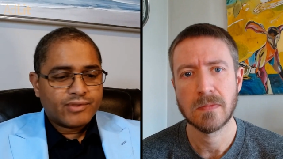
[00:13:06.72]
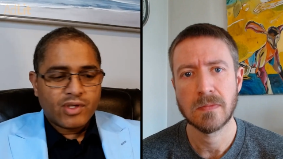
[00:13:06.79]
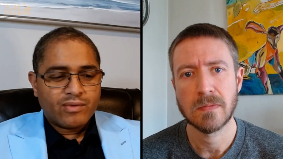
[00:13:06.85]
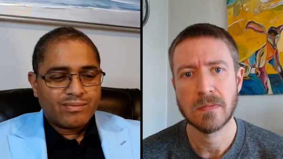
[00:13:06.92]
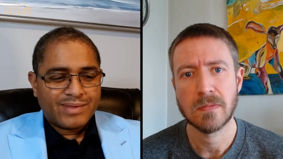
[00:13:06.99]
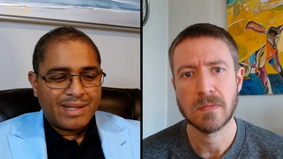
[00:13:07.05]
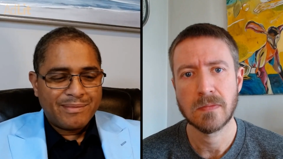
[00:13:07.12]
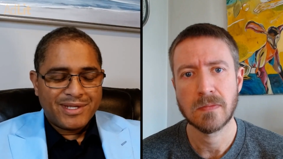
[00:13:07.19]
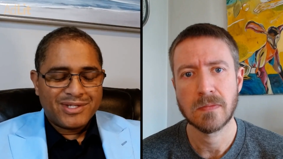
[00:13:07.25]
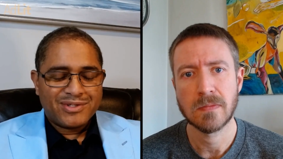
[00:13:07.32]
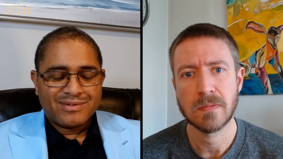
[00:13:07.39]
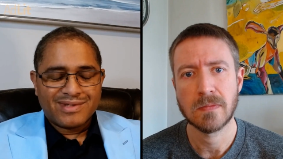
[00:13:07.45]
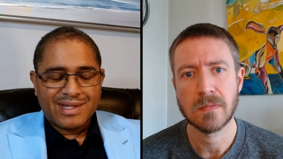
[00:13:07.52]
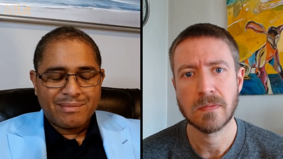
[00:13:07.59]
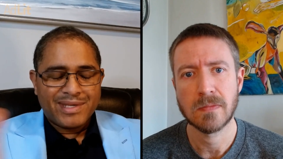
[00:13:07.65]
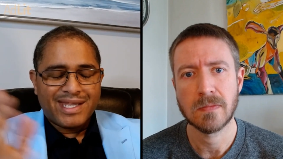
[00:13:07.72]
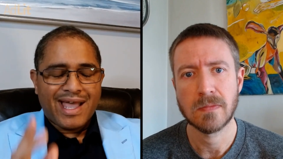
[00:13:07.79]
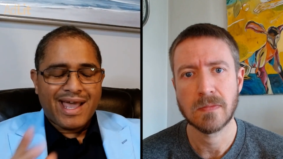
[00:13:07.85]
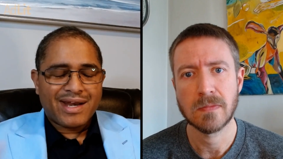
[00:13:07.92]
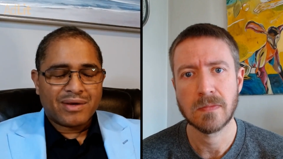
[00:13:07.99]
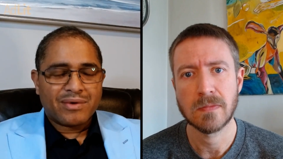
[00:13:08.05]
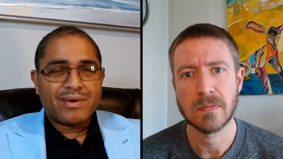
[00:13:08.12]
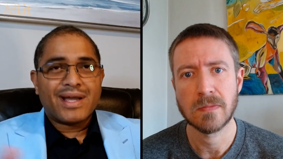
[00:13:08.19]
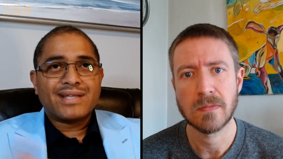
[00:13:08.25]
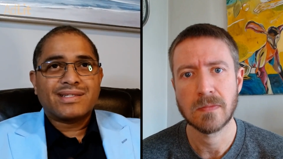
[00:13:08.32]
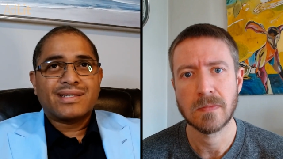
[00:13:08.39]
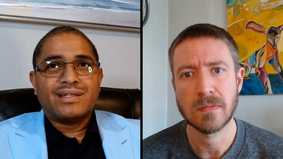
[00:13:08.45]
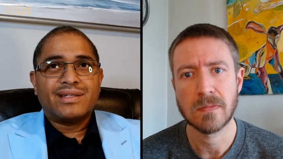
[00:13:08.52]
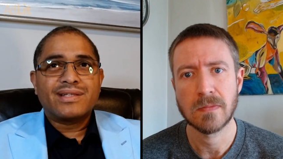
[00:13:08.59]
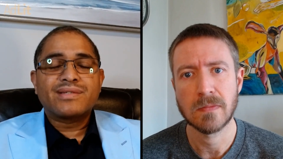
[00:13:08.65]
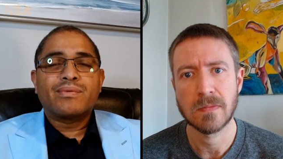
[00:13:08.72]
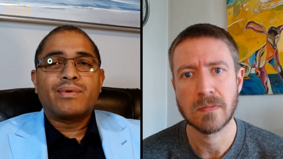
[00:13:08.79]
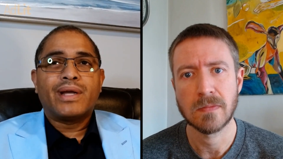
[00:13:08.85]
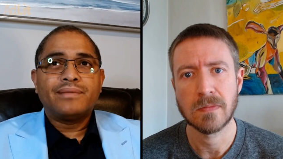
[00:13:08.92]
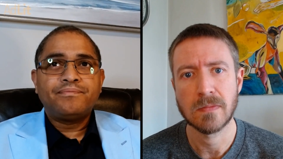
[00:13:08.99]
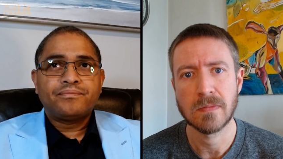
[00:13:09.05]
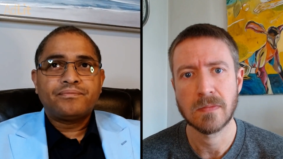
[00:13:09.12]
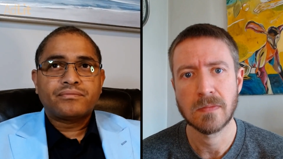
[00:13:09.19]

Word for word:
Speaker 1: So let me let me categorize it in this way.